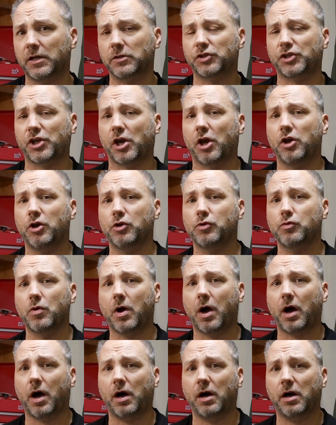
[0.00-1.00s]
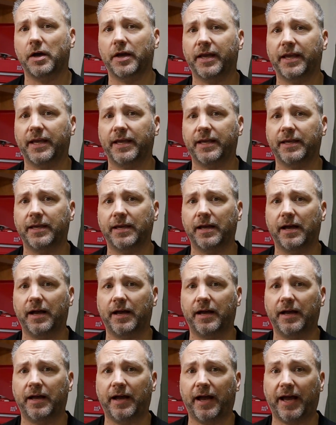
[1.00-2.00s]
So I
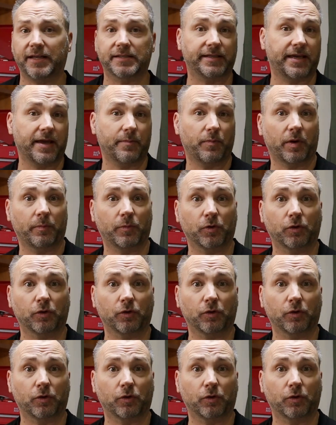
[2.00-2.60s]
had to get my